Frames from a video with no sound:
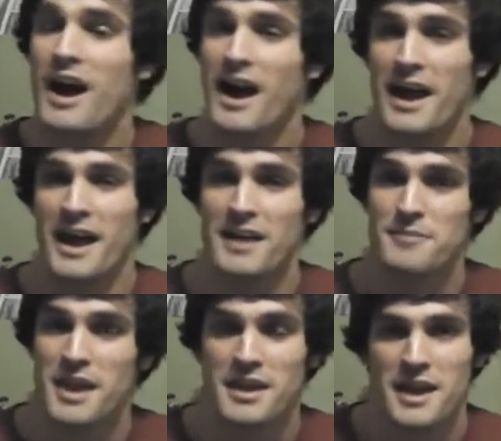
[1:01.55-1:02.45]
I had
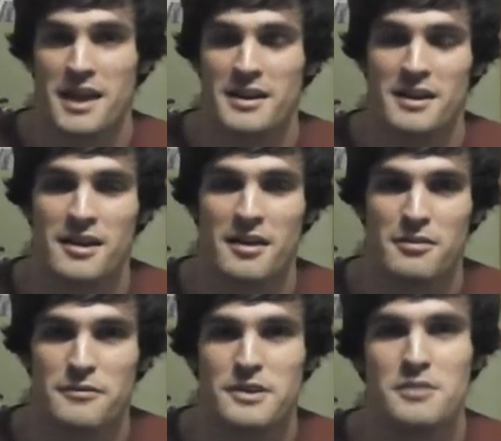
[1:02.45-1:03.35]
made
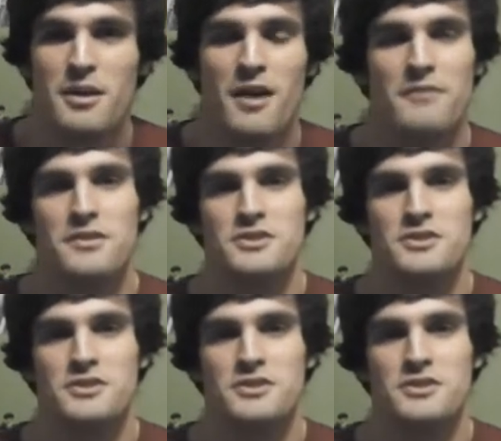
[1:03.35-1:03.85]
a review of the